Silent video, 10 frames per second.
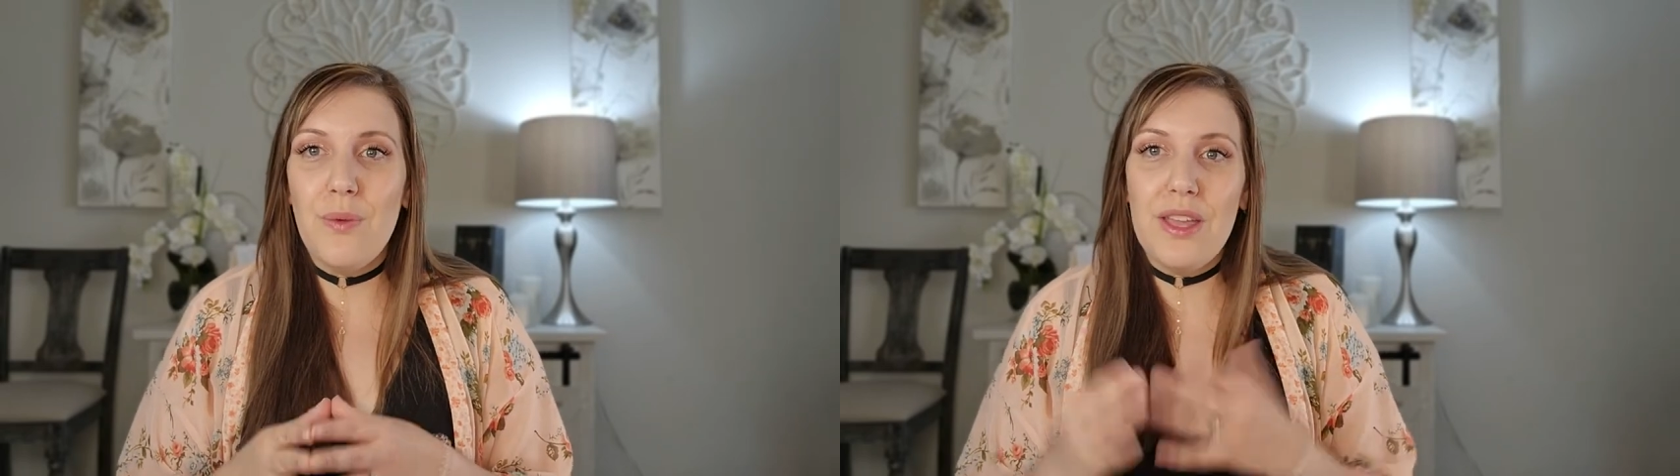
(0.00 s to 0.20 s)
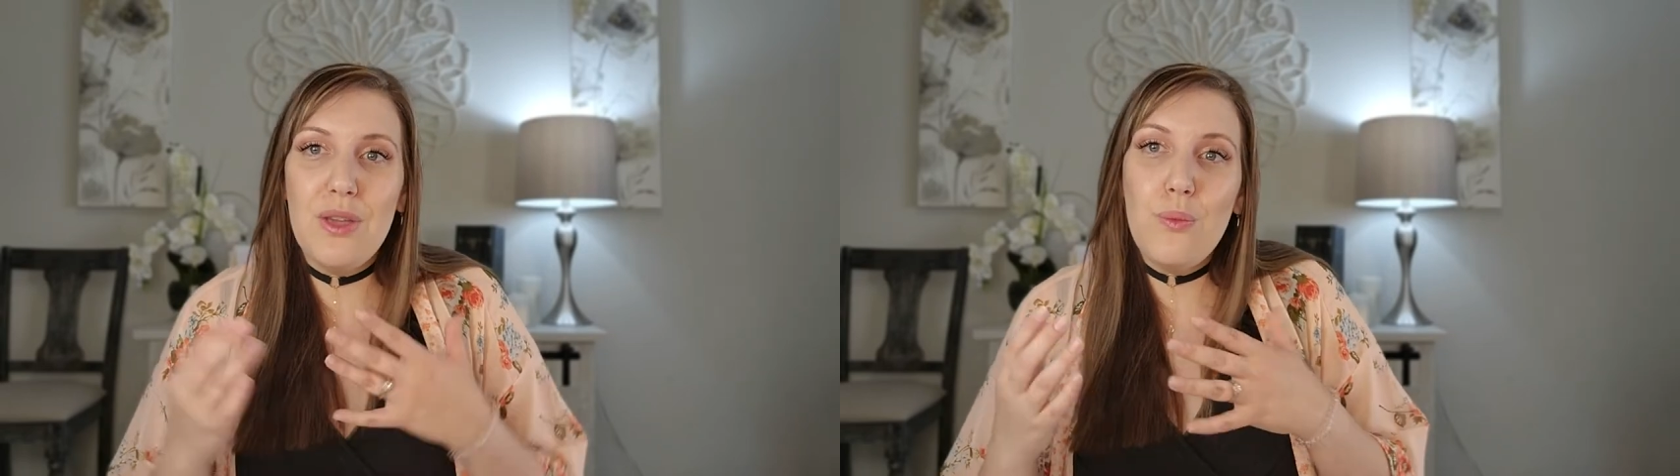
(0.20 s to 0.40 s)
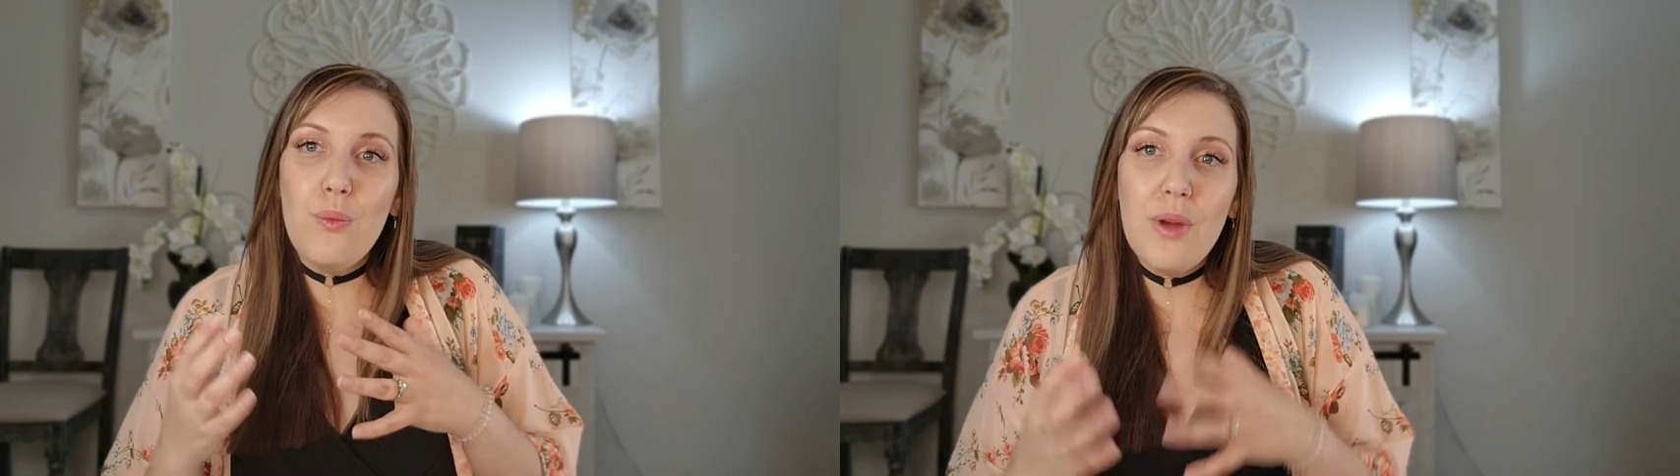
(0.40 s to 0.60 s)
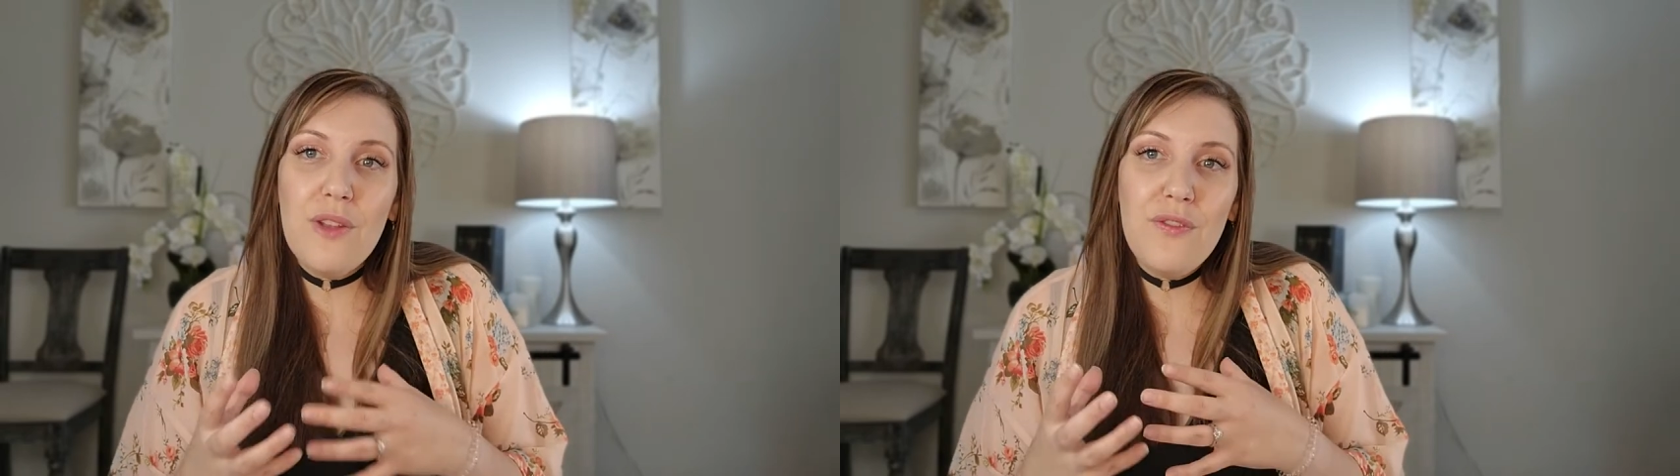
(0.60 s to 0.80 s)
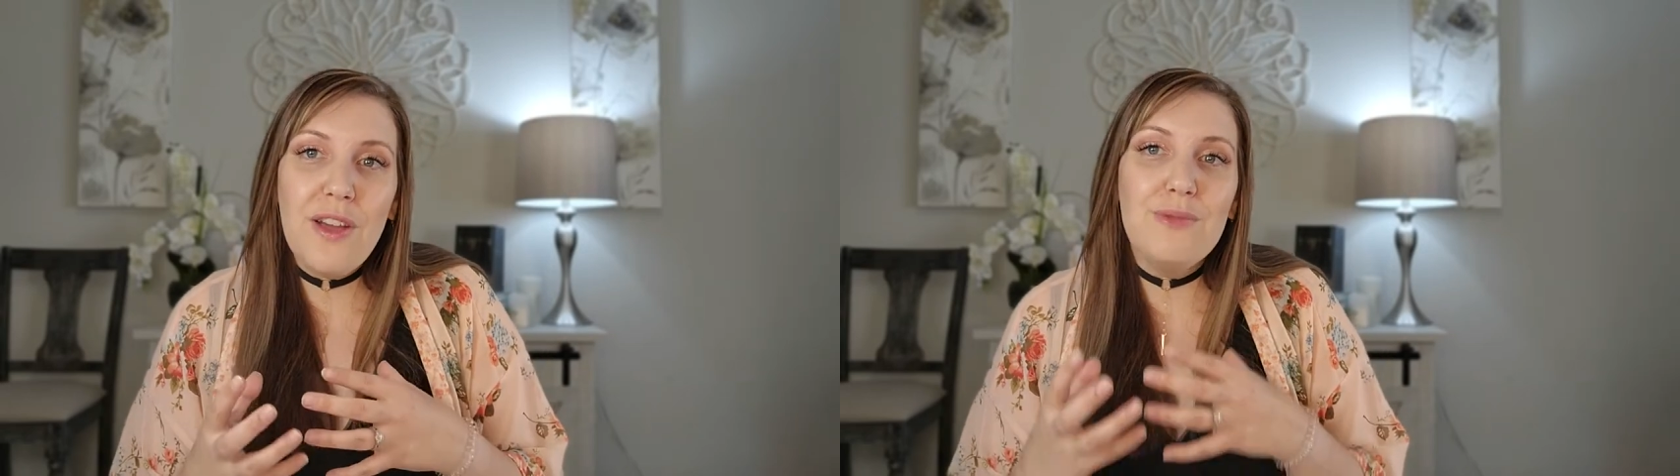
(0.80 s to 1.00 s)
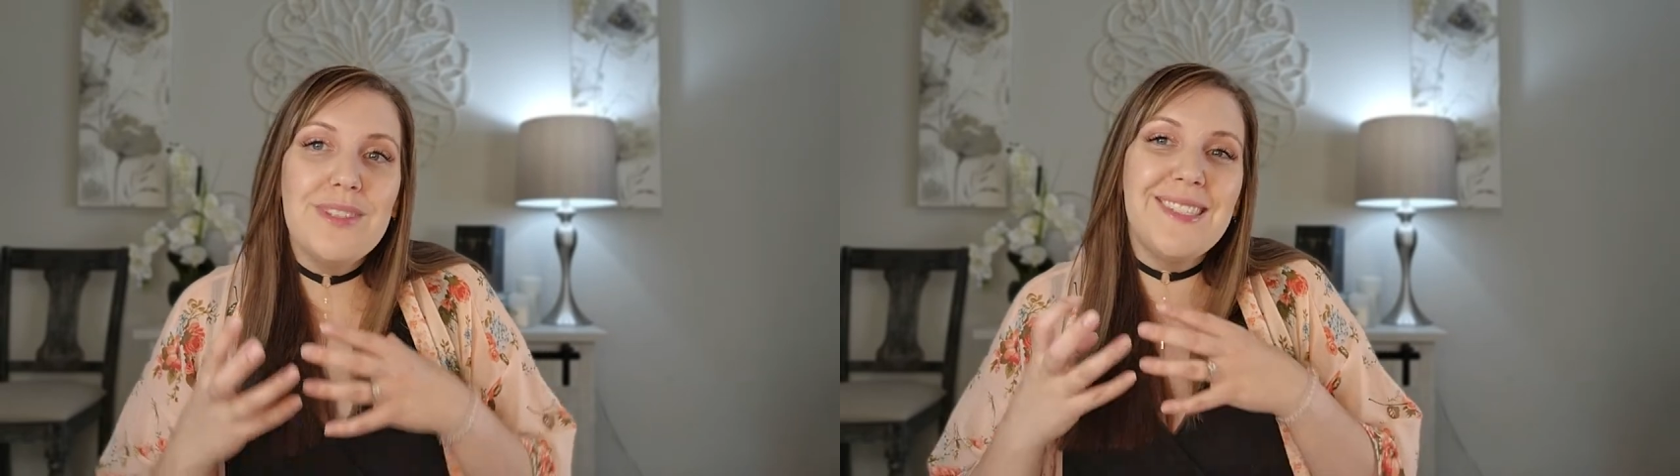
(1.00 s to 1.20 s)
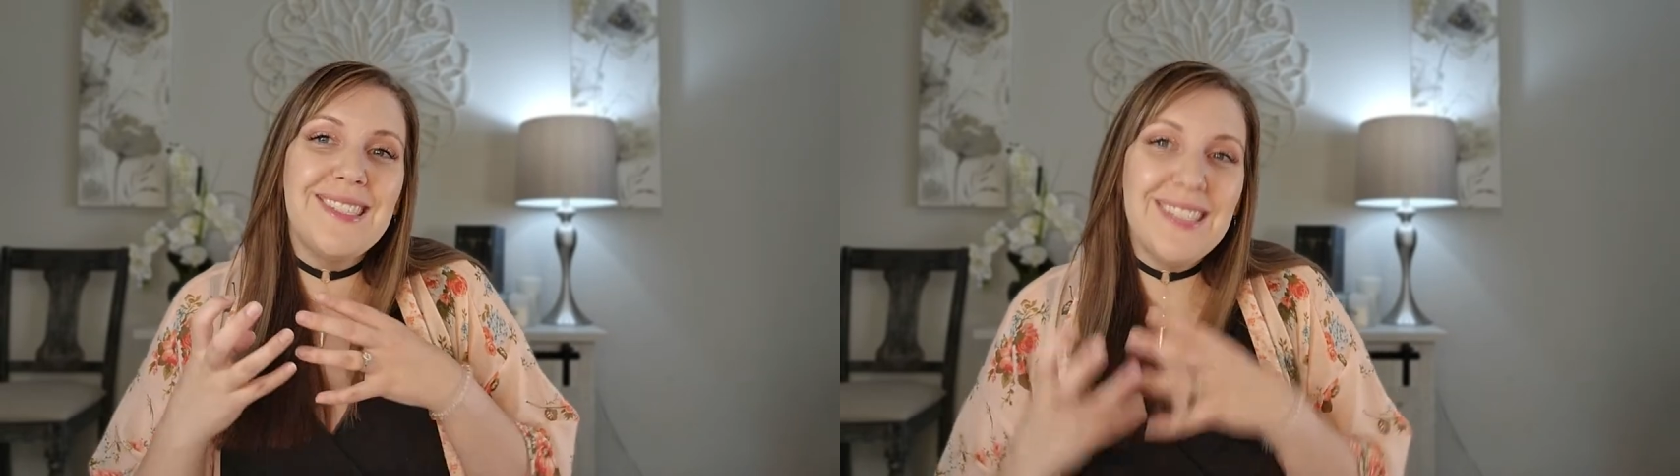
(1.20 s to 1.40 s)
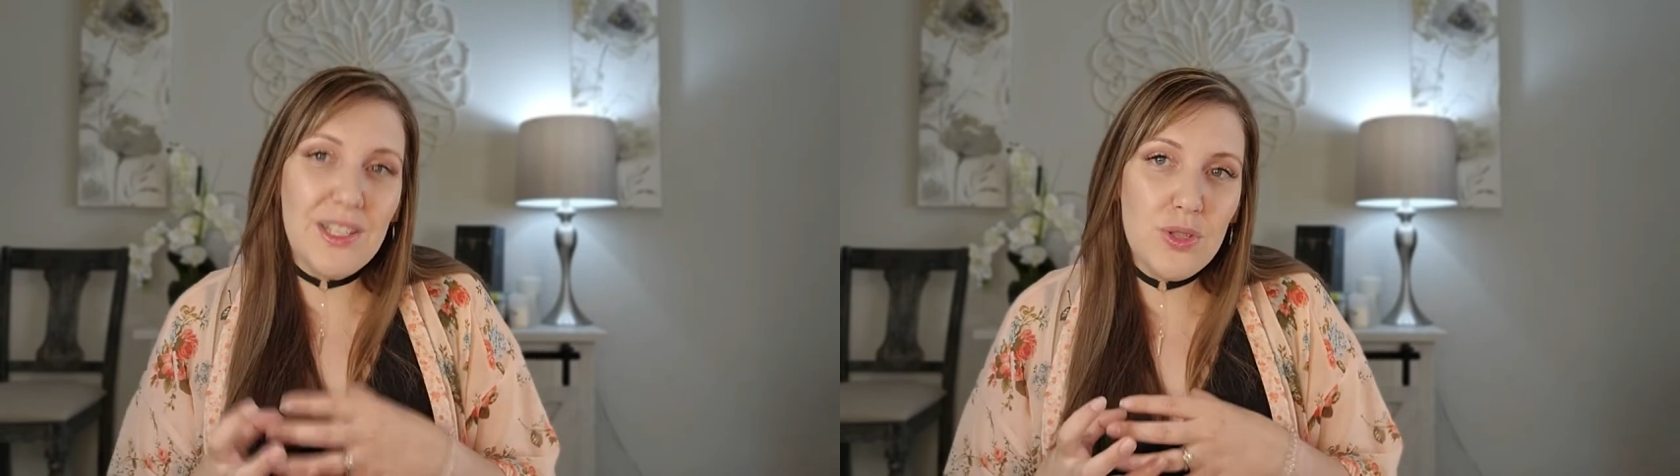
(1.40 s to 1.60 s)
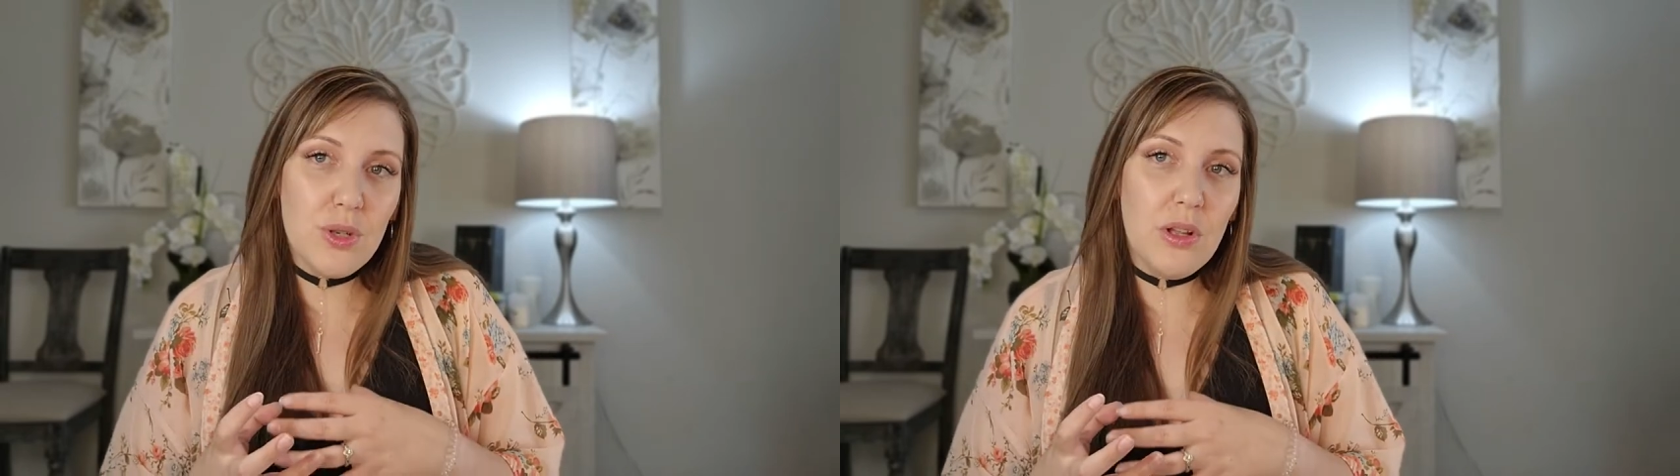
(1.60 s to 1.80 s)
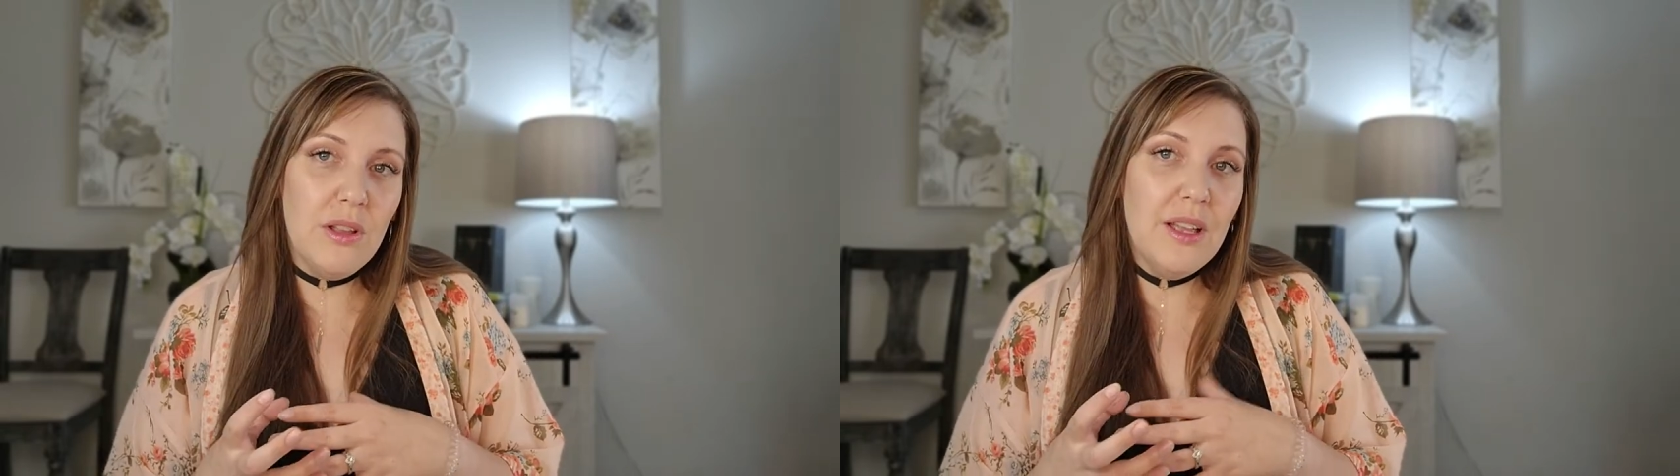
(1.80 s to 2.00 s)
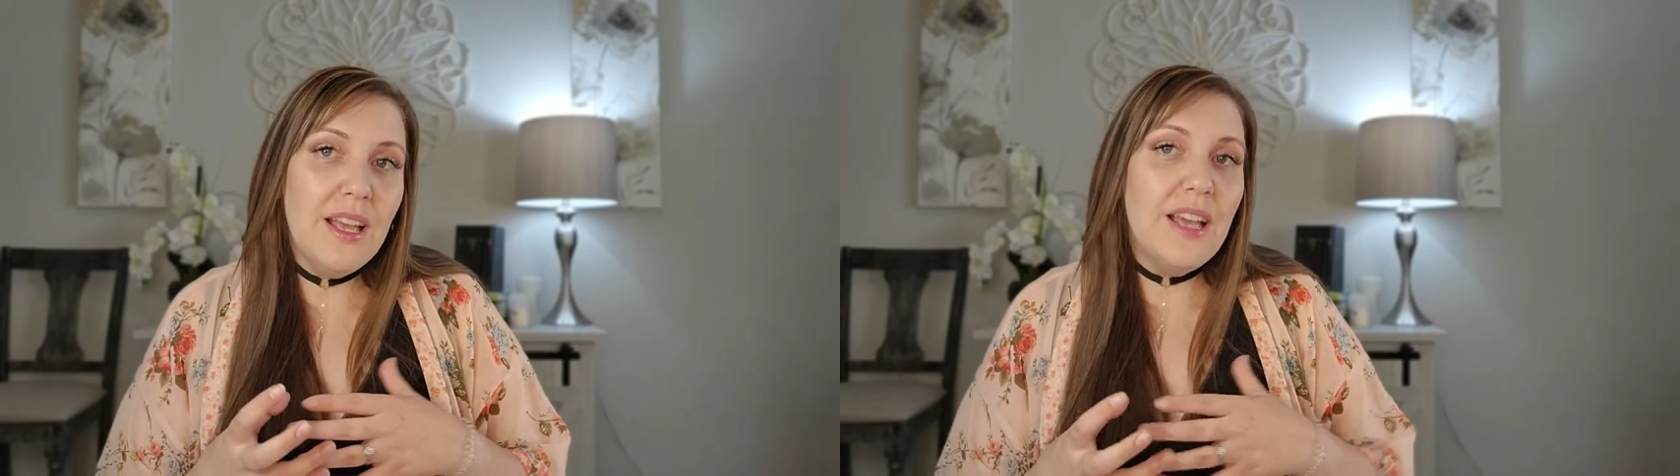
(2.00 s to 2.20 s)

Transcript: what you would have found essential